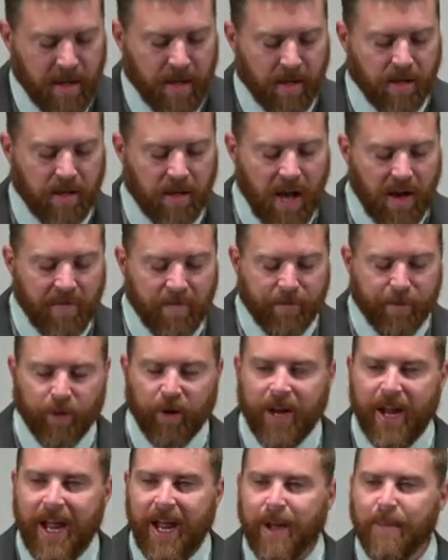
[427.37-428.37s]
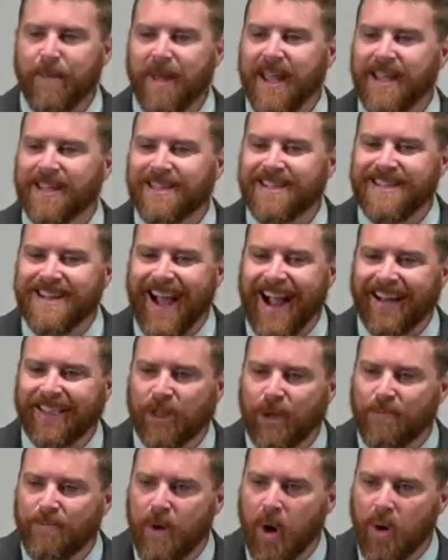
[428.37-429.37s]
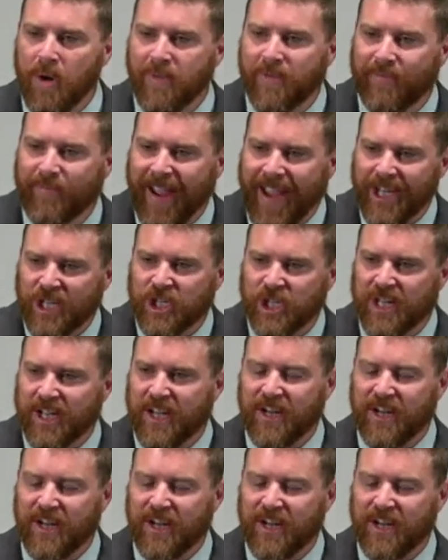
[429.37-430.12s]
love for him is not the motivation,